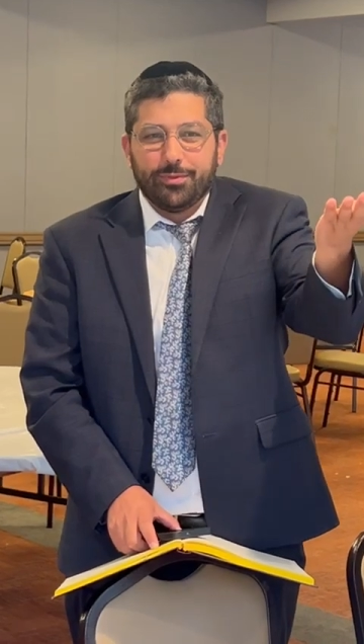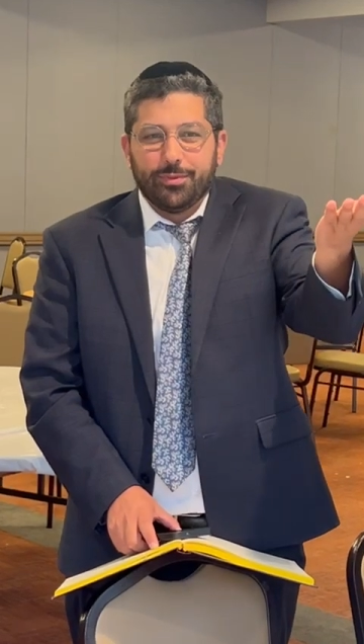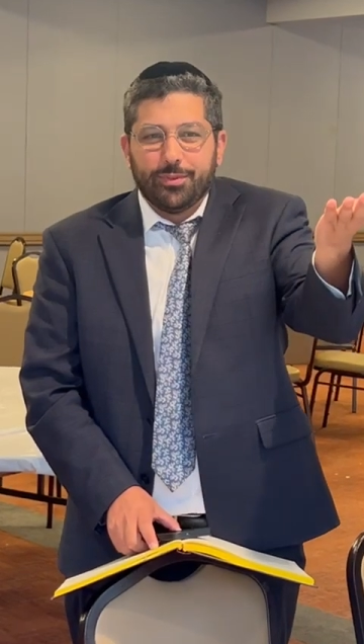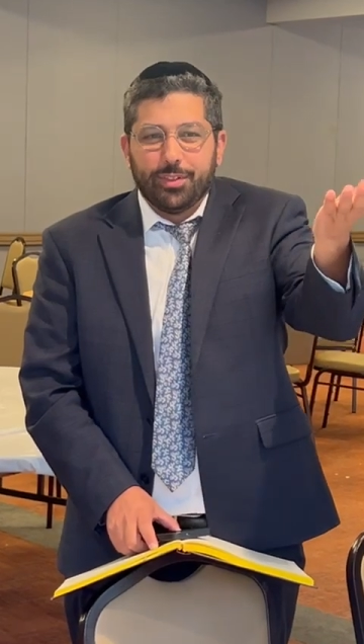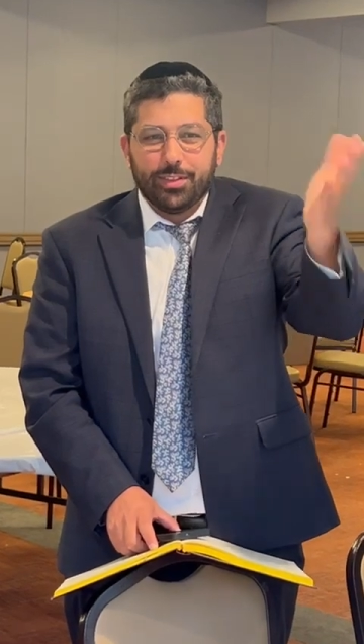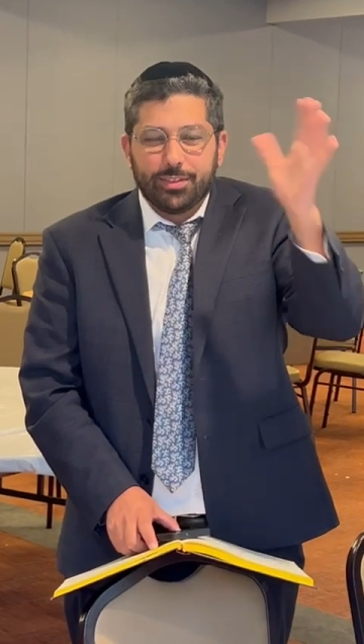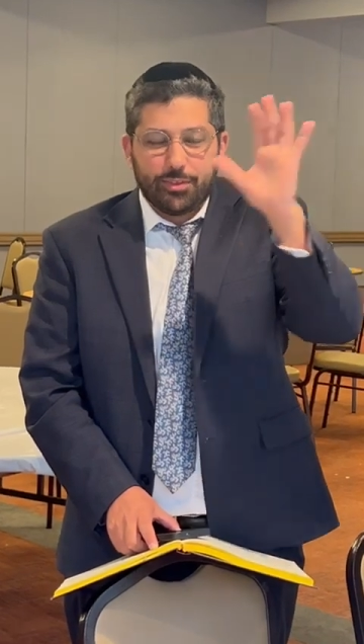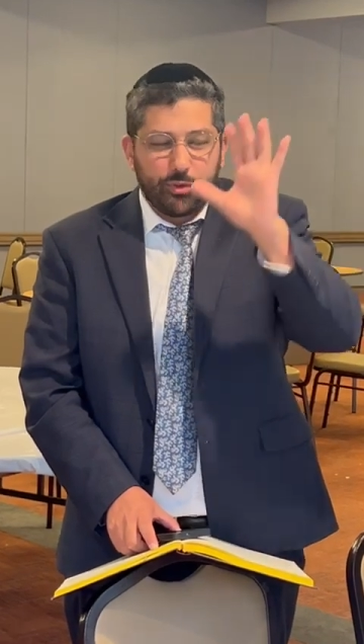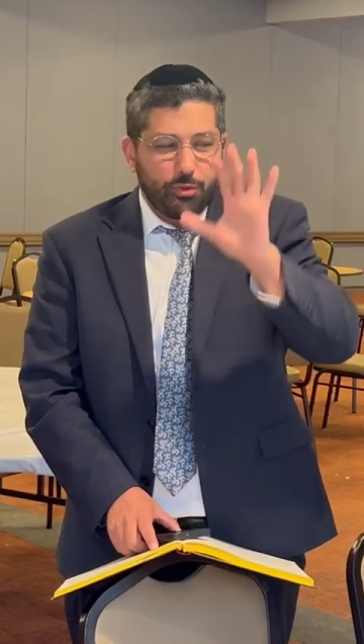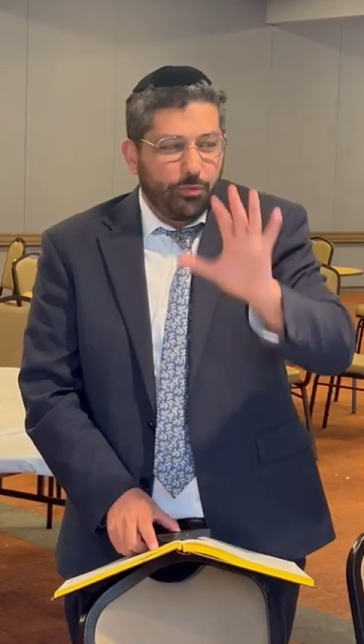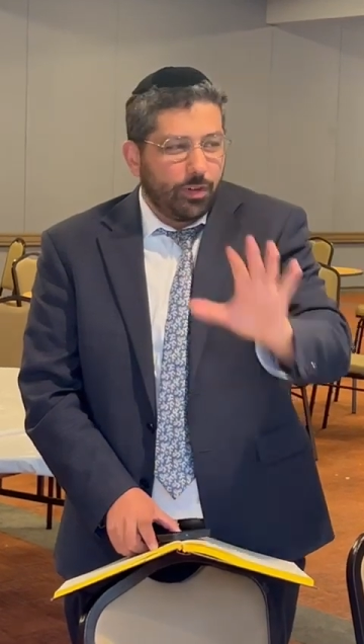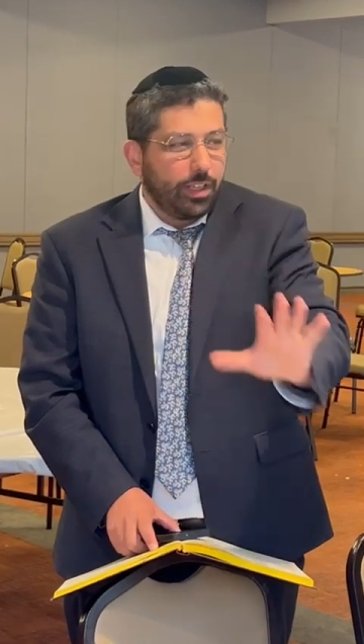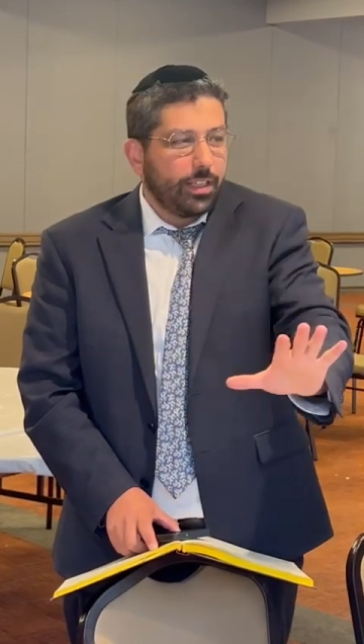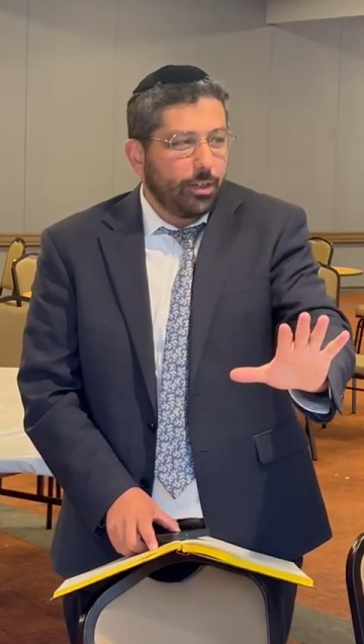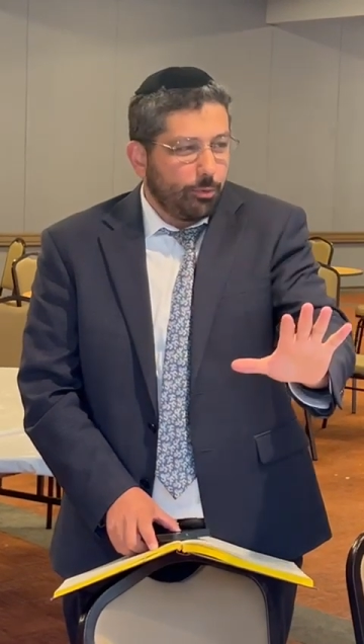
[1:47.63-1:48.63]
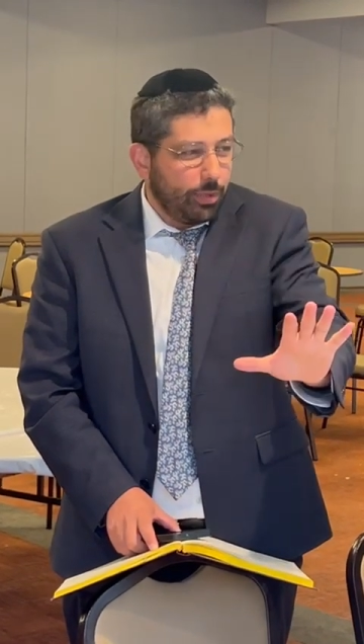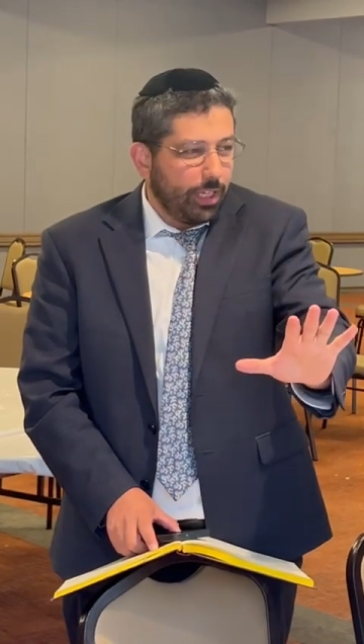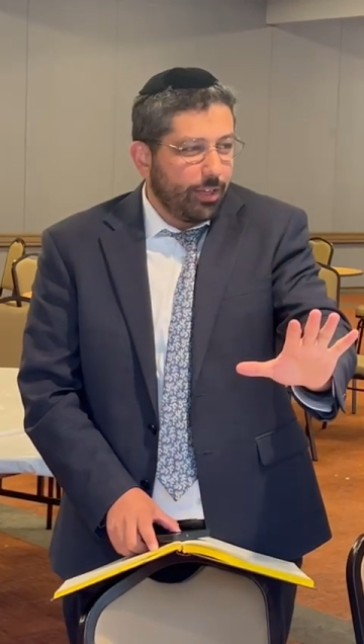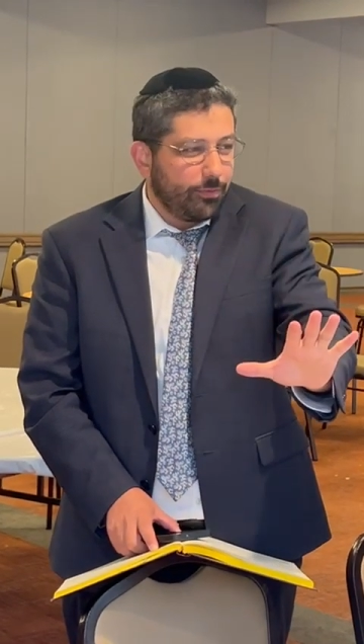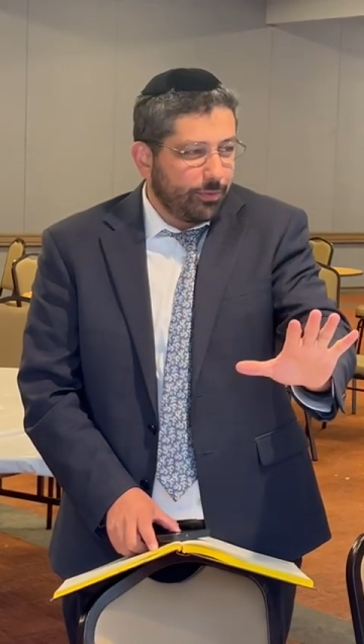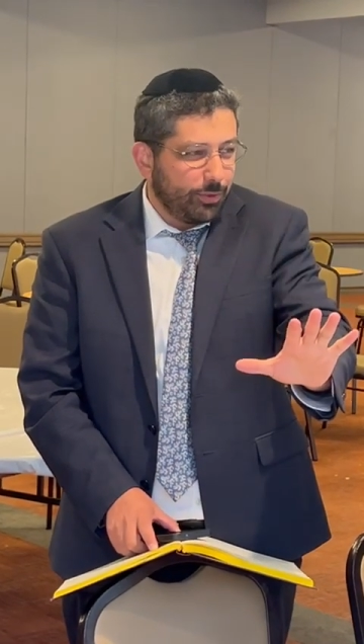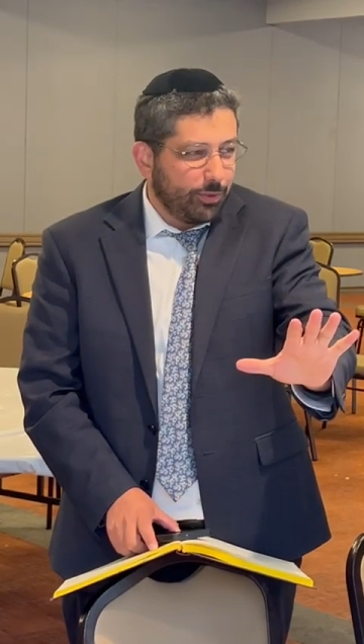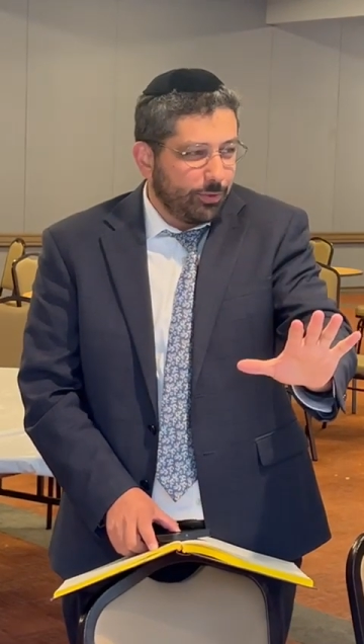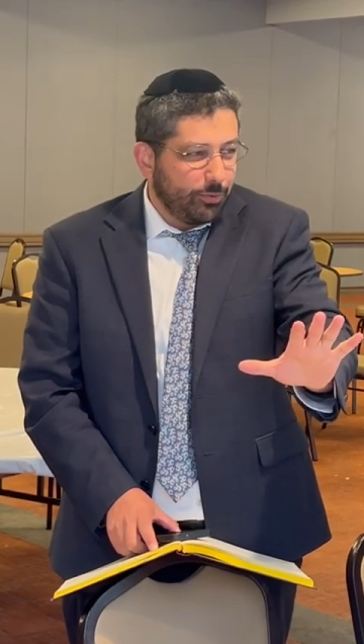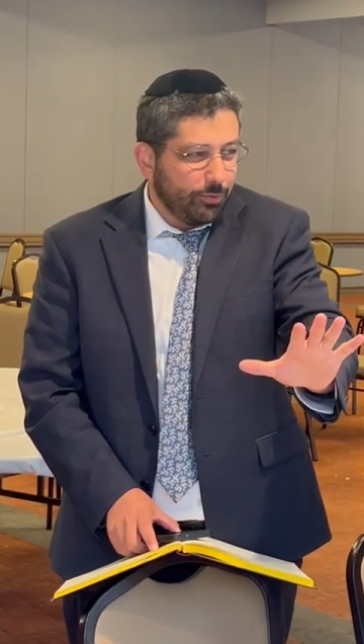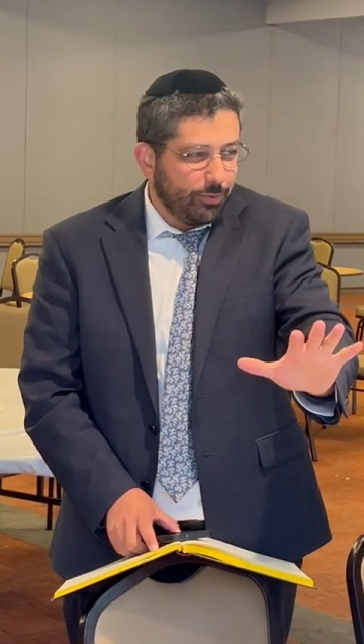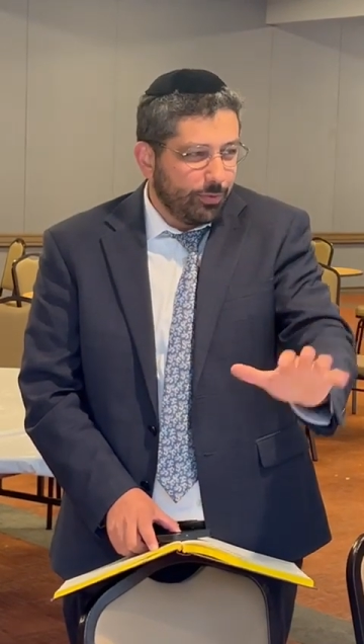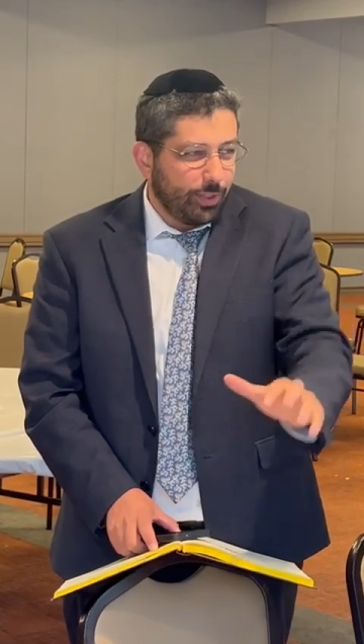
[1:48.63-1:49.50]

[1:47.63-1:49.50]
the tshuva that we have to do,